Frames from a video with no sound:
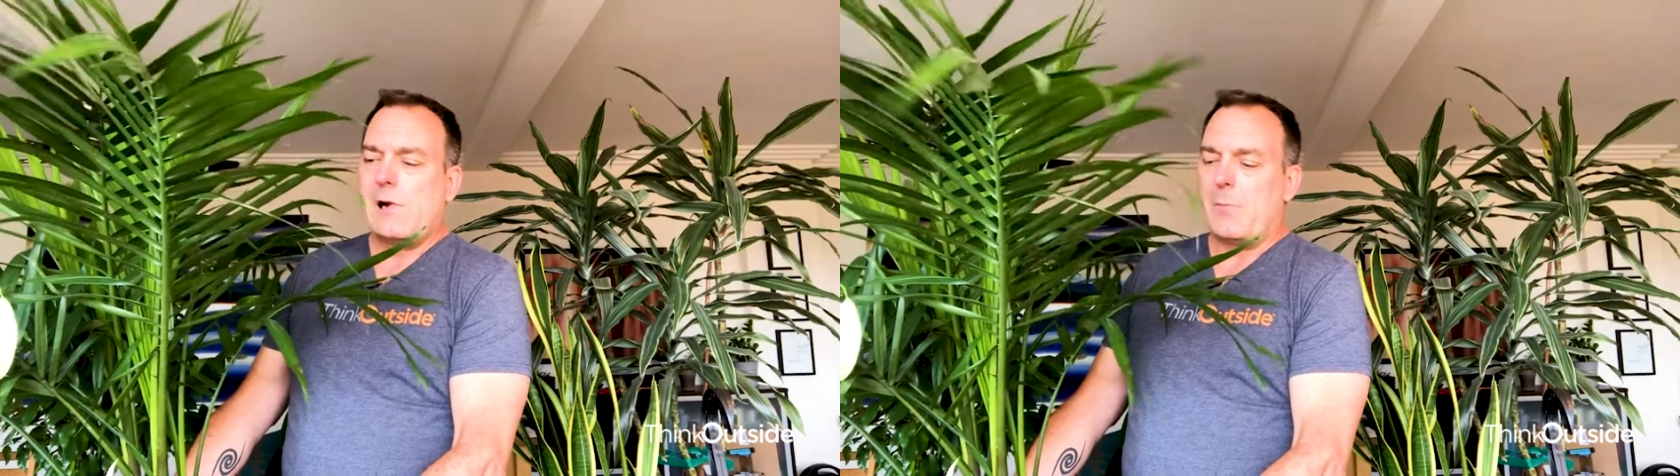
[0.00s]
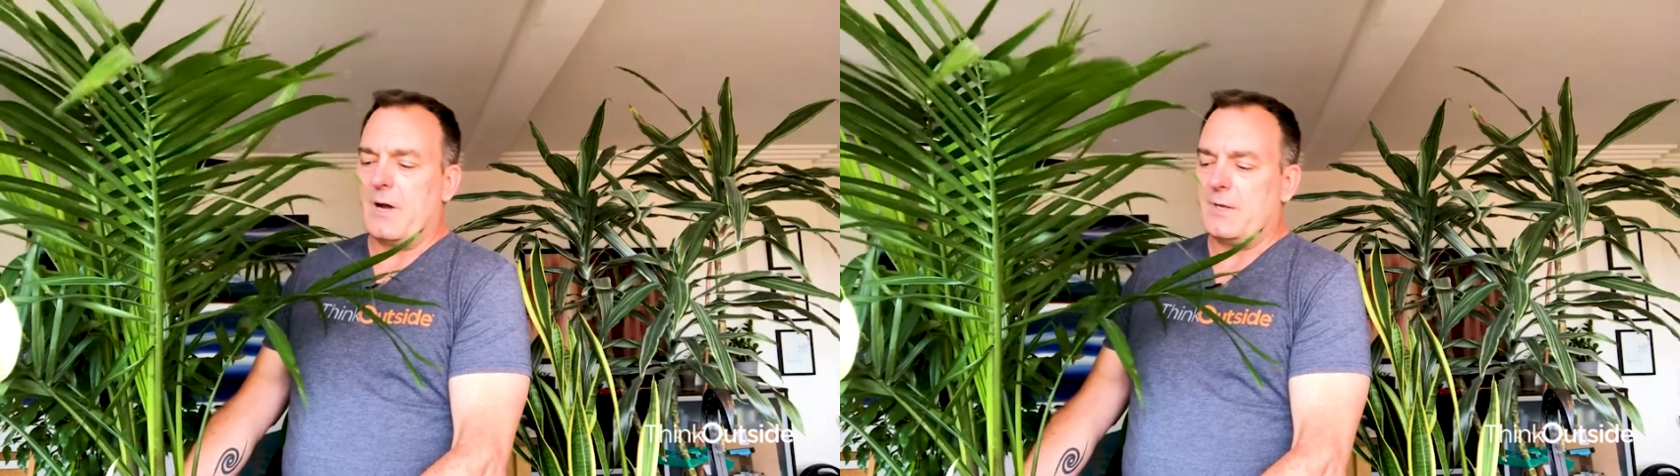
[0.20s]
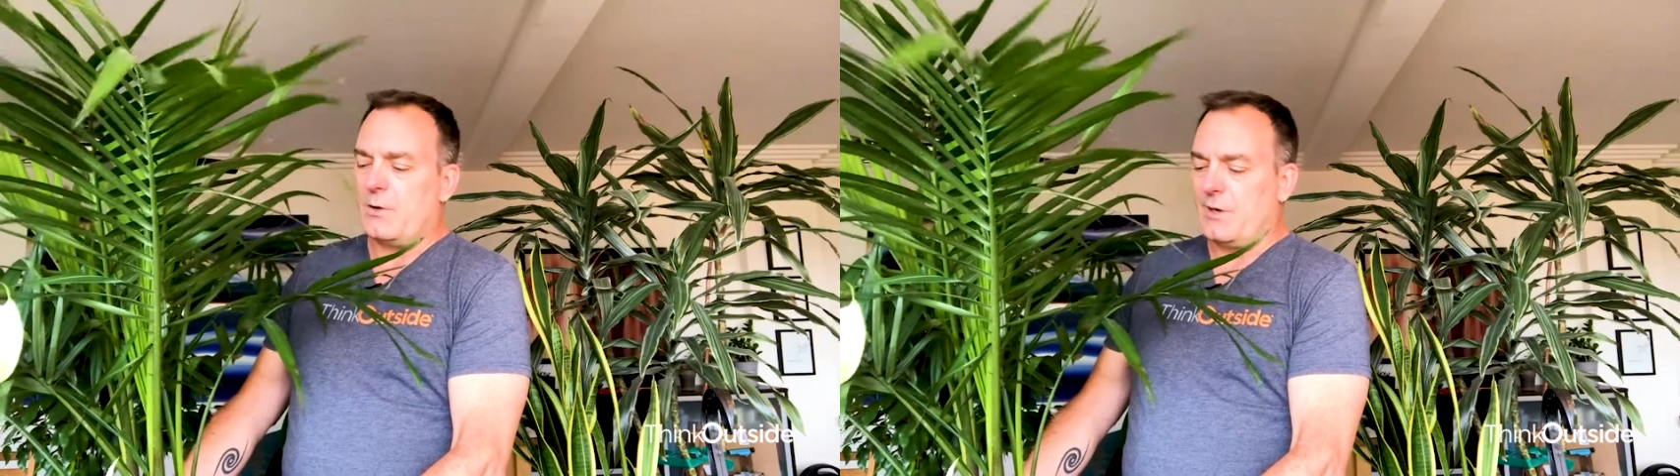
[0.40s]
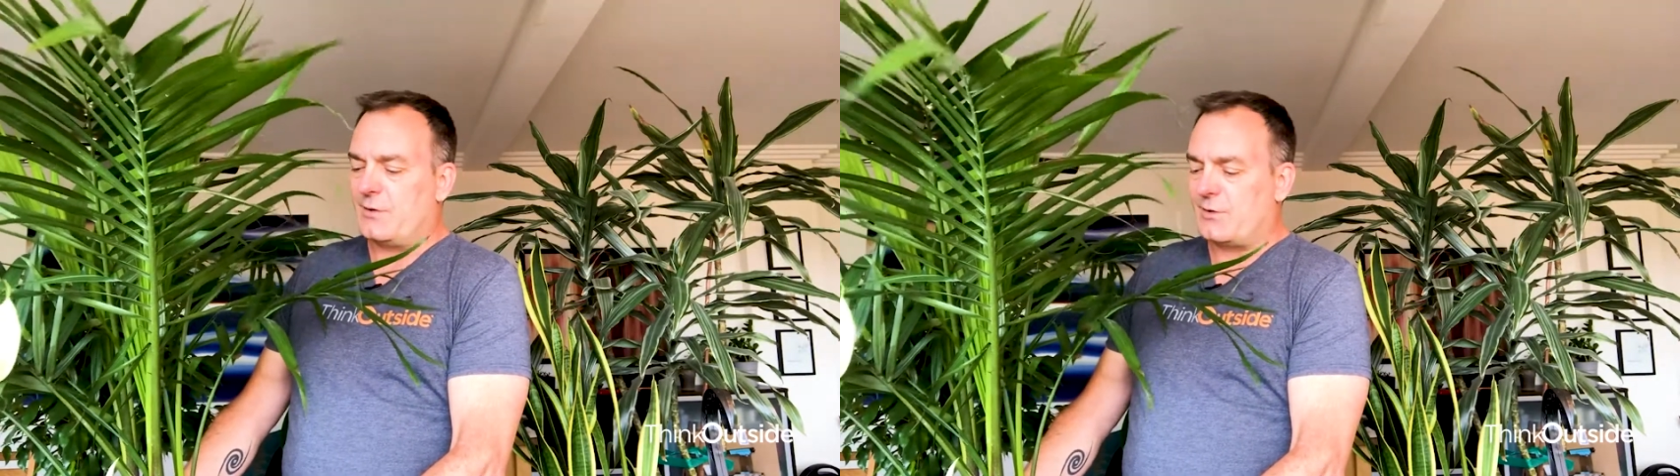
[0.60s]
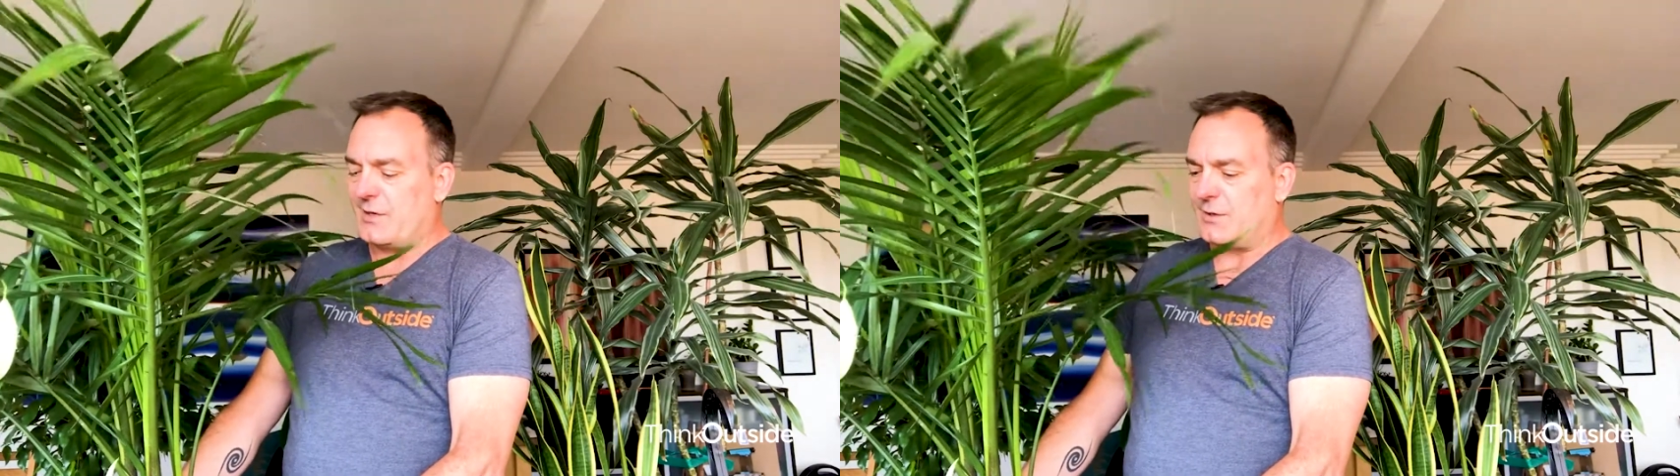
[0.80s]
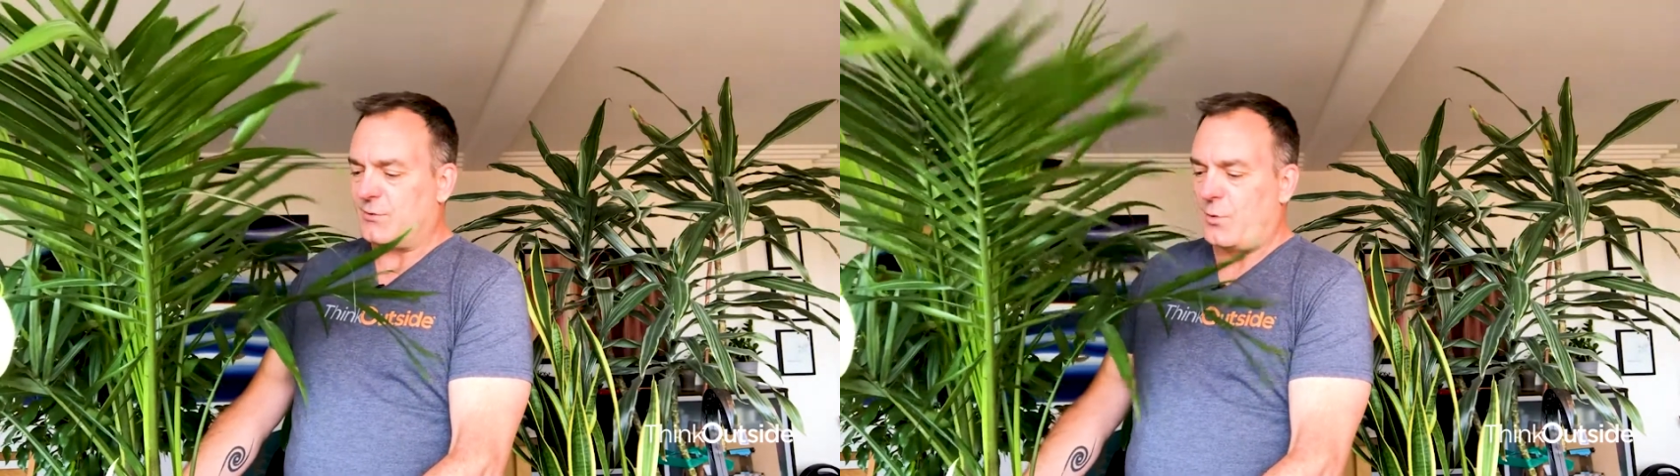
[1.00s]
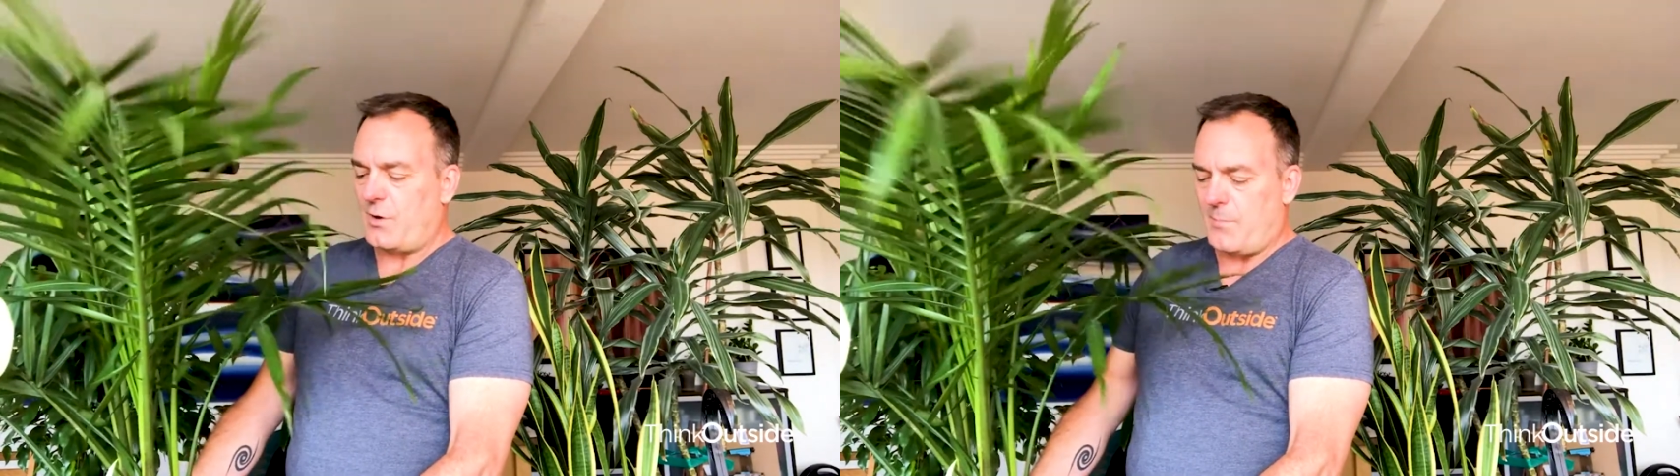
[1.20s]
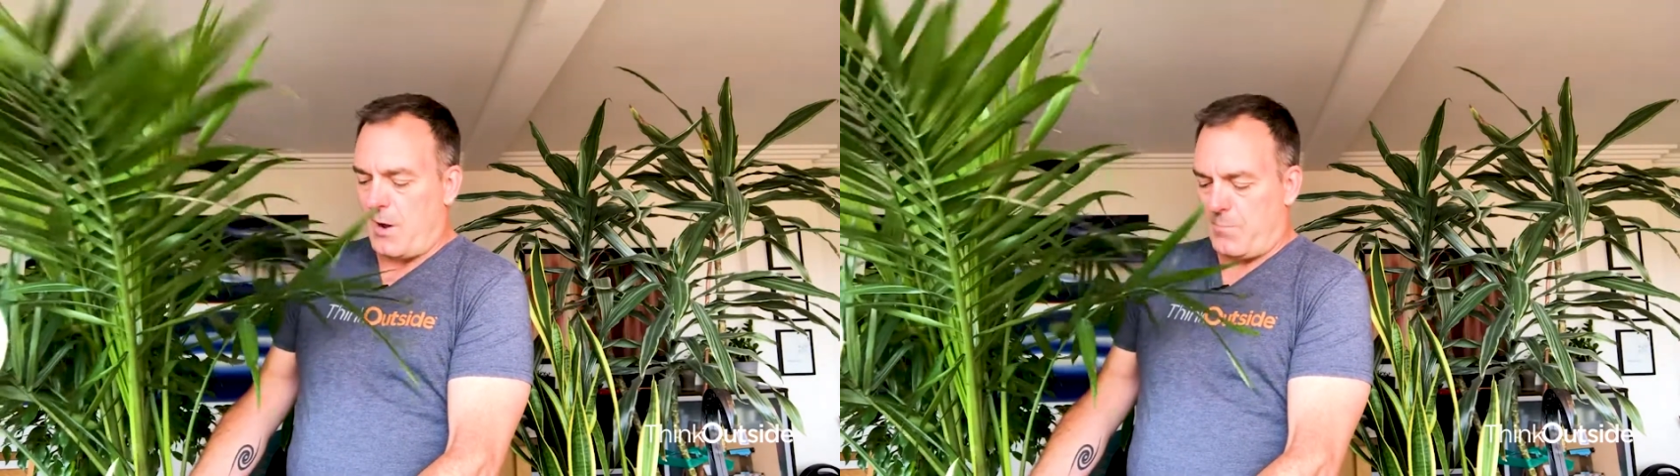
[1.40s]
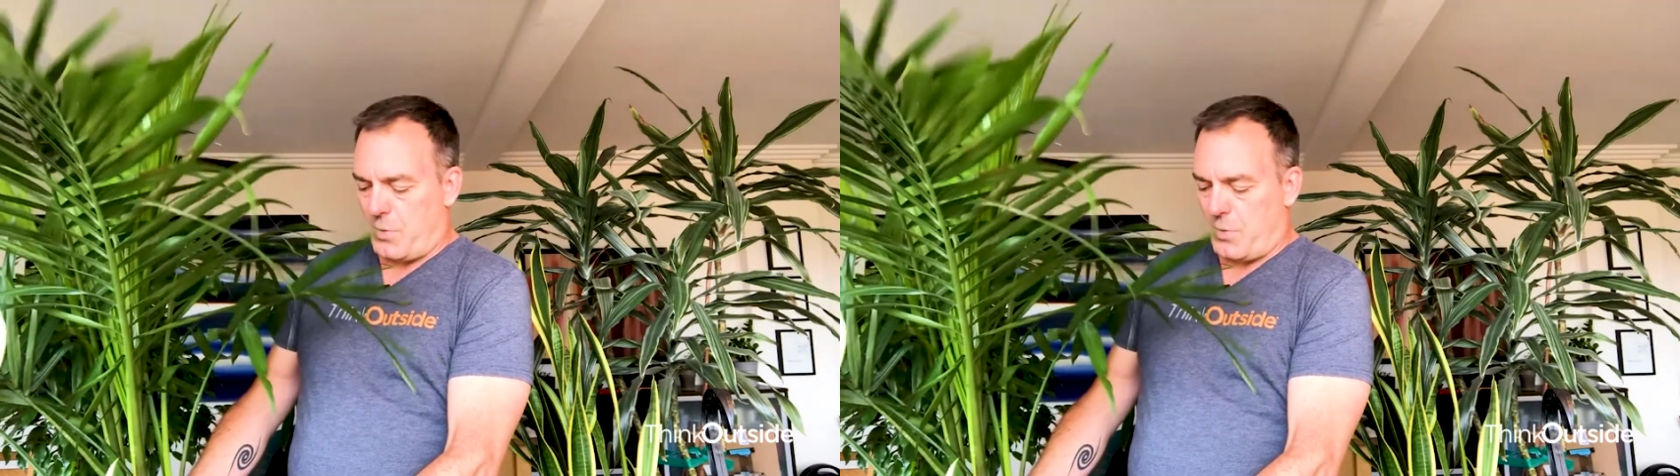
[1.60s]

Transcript: But you know, an interesting story about